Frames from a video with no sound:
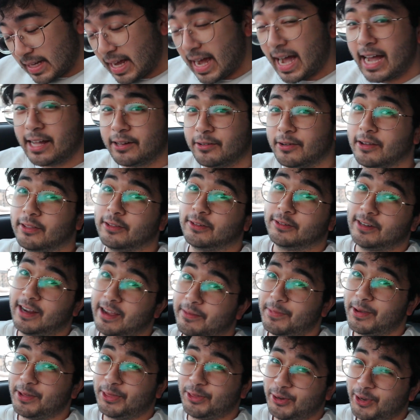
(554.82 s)
I'd rather
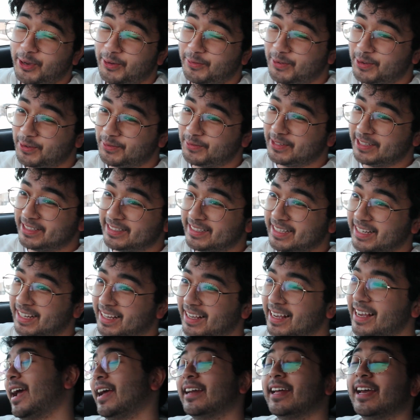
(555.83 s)
drive my
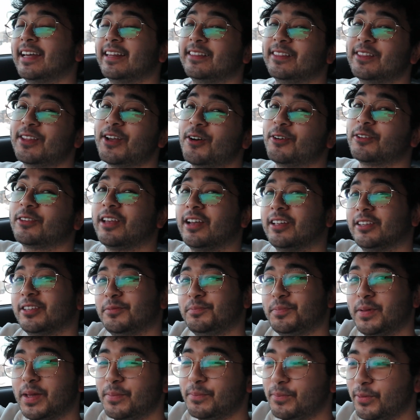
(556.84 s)
350Z. And I know tons of
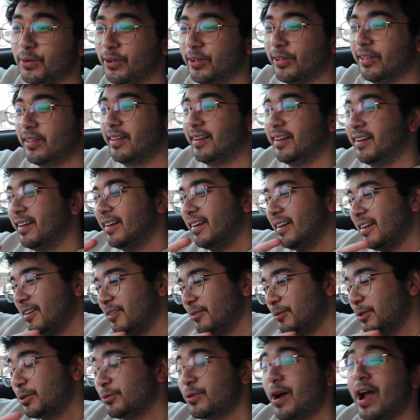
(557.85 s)
people
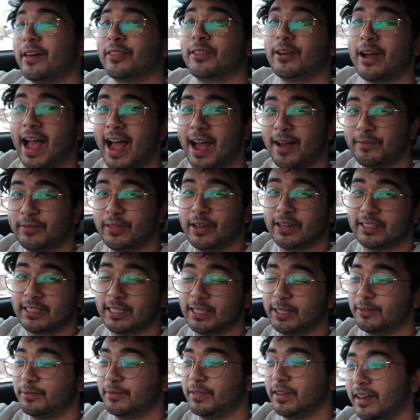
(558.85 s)
would rather have their
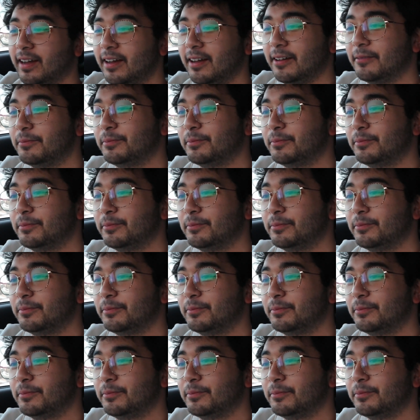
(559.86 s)
Silvia,